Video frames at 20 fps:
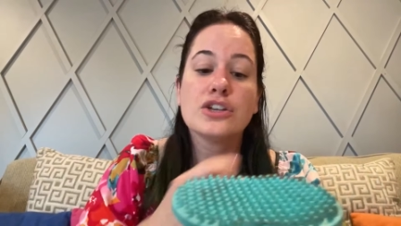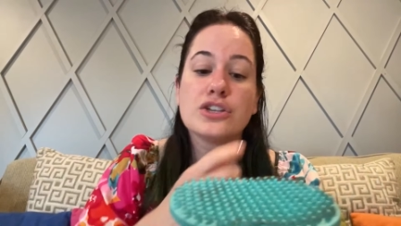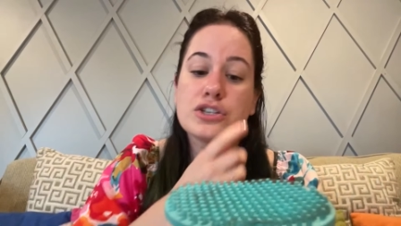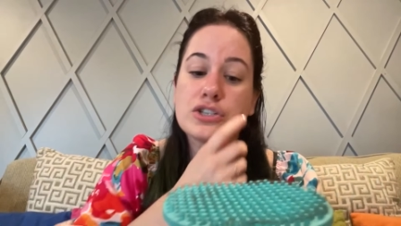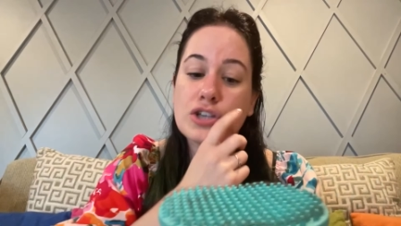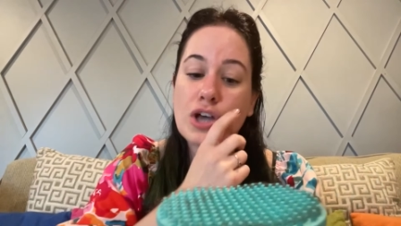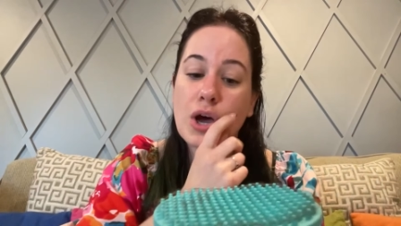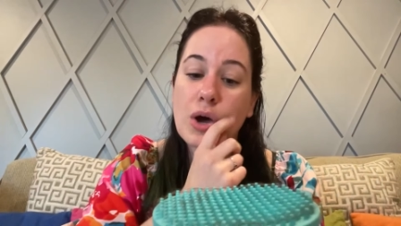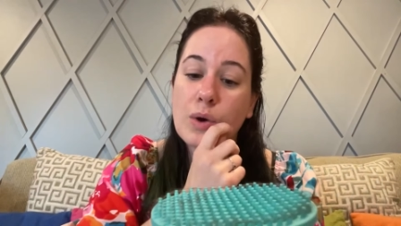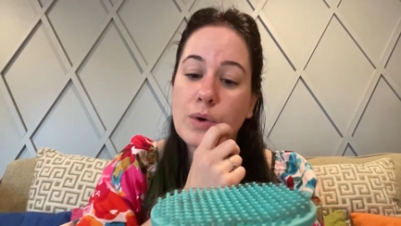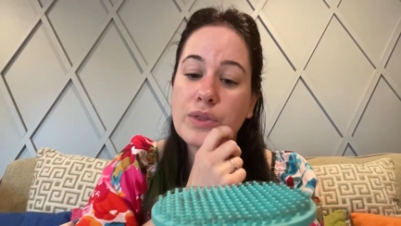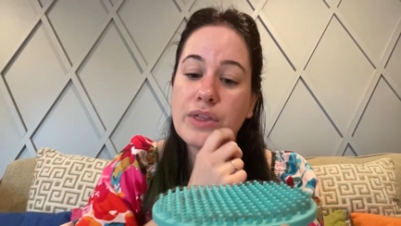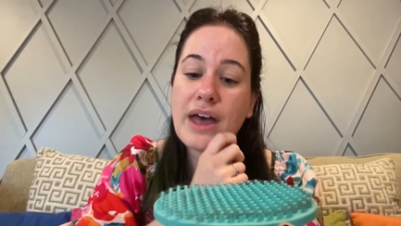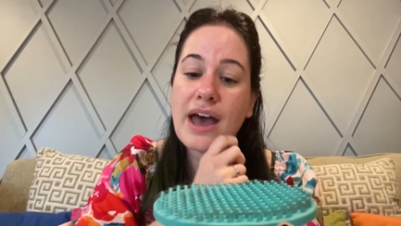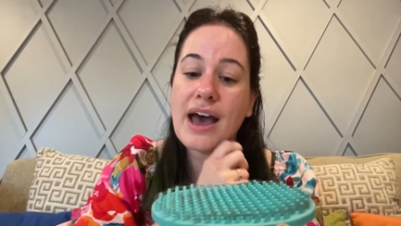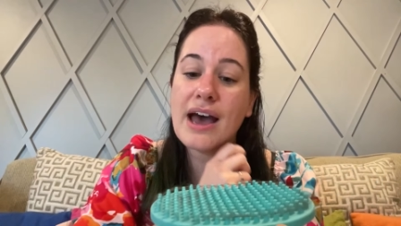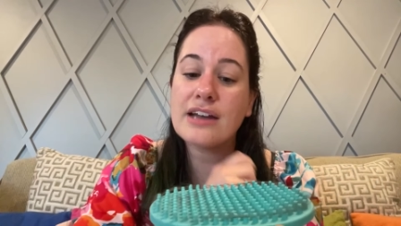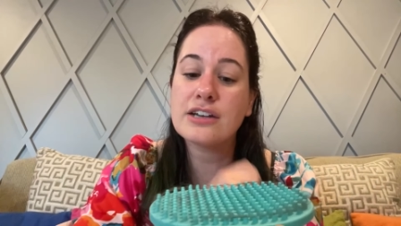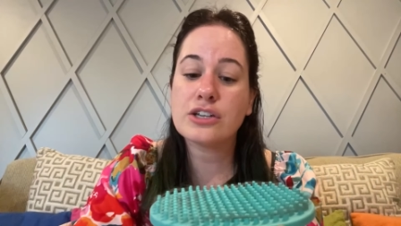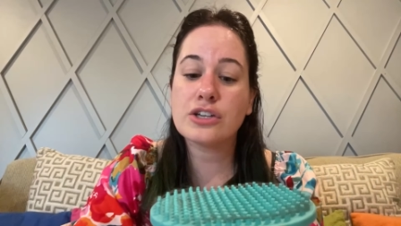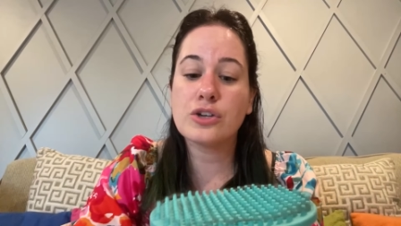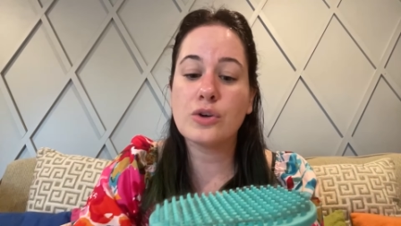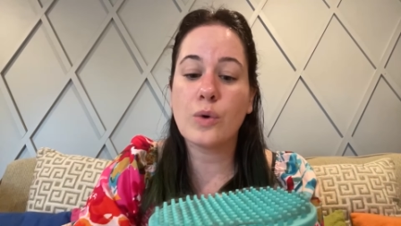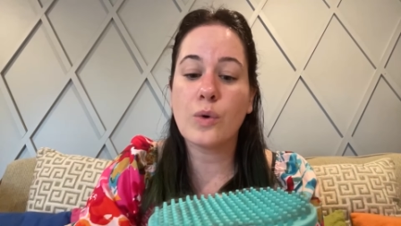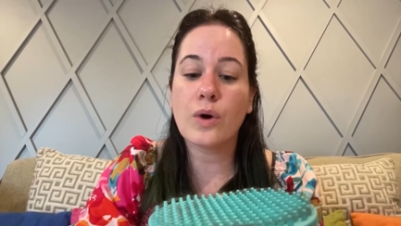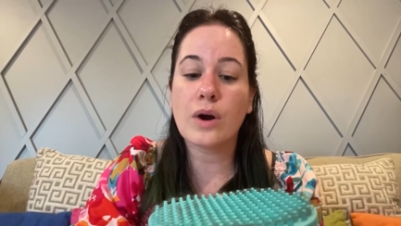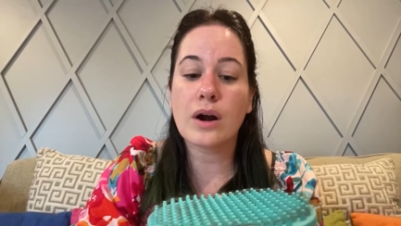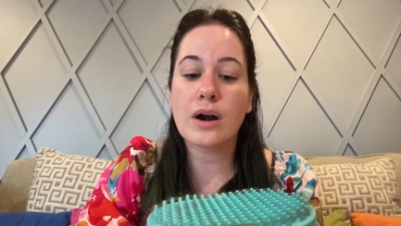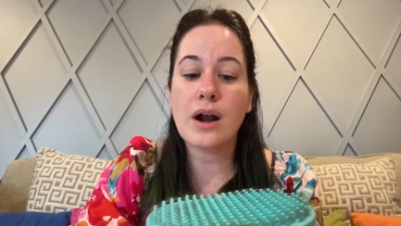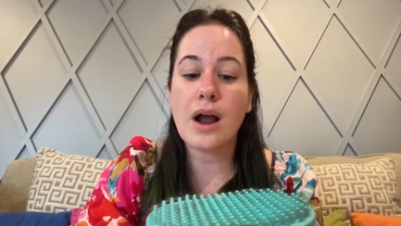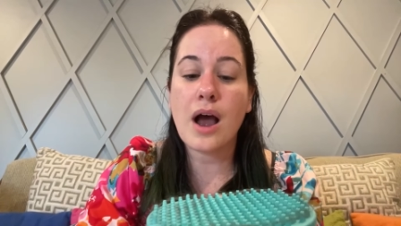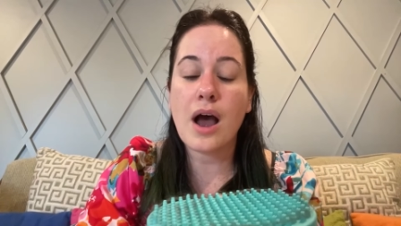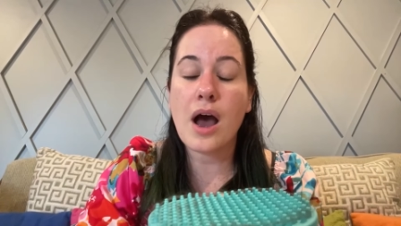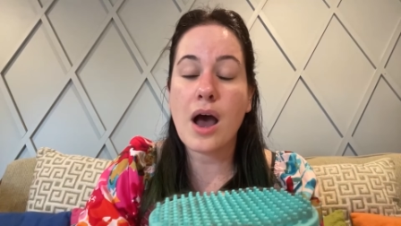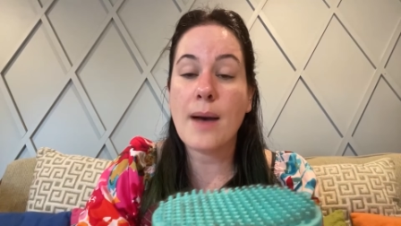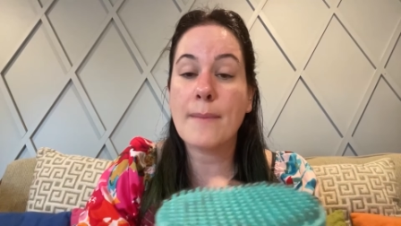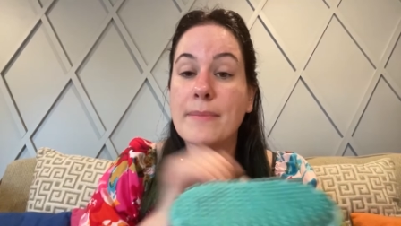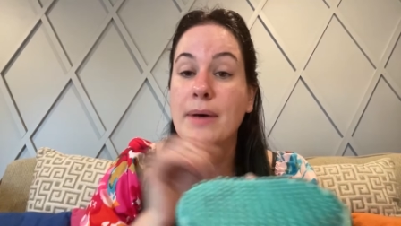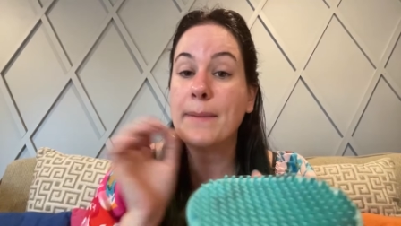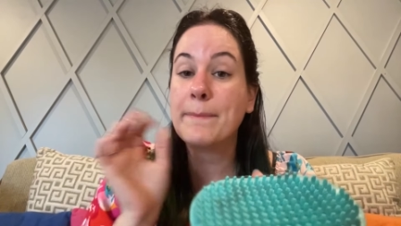so that your
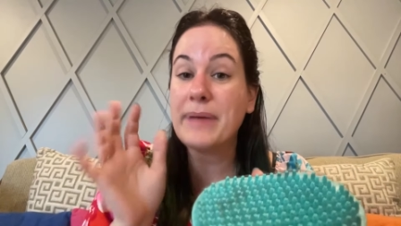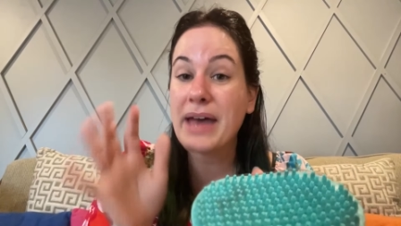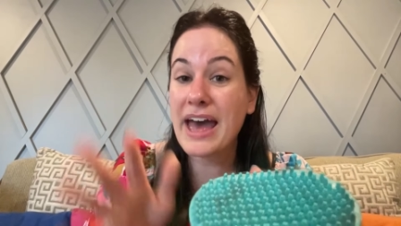um,